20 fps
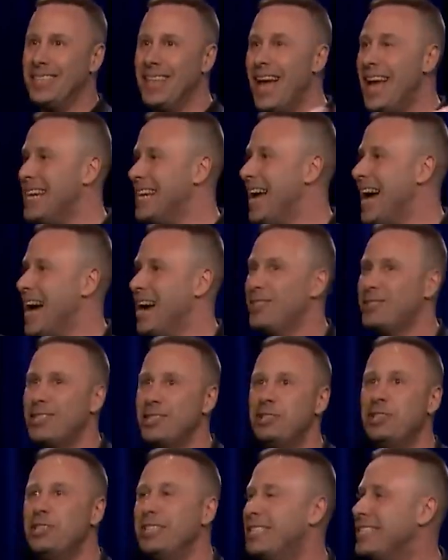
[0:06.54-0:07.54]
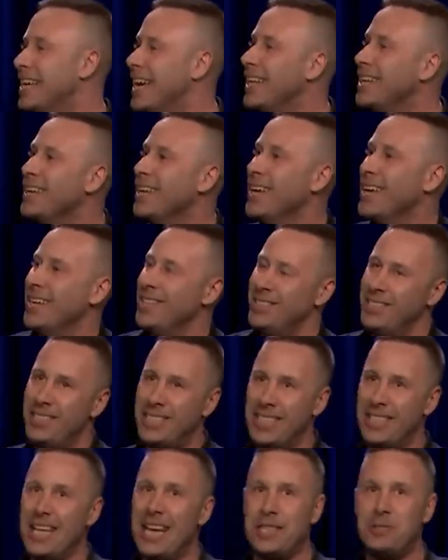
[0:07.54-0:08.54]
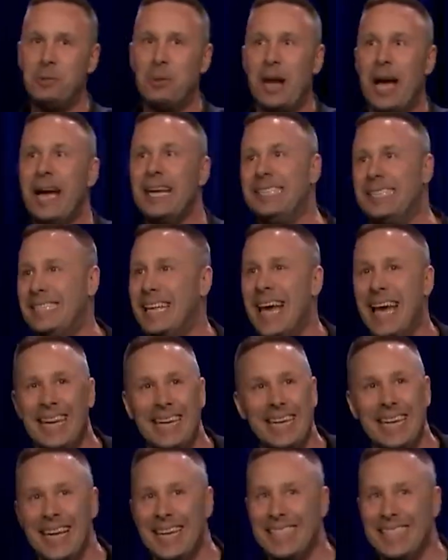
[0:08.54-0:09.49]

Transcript: lighthouse. And she said, she said, that's what I said. And